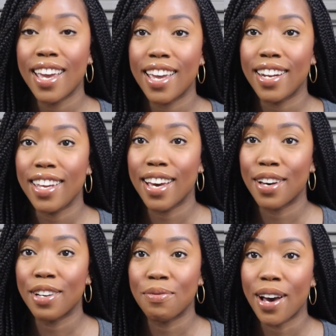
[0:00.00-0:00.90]
any
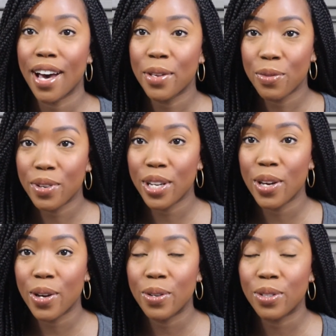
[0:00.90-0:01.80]
of my other
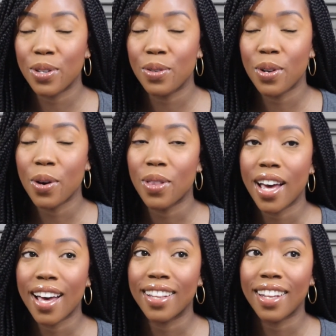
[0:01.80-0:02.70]
videos, you know
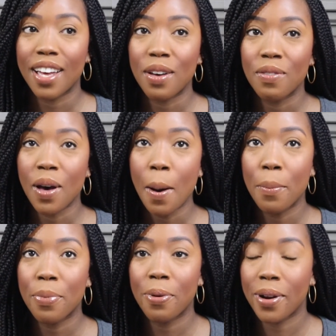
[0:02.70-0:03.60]
that I love
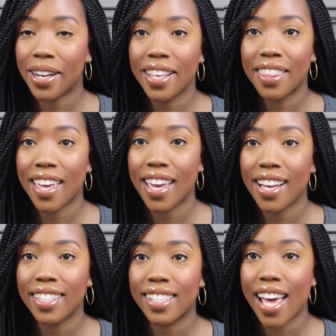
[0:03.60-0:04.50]
pretty
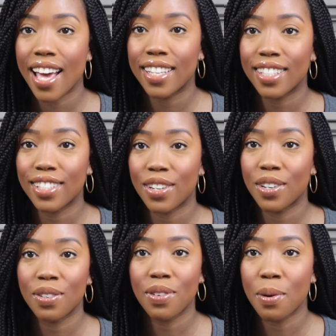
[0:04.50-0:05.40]
things that
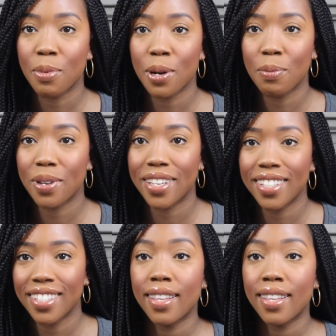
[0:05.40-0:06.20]
serve a purpose.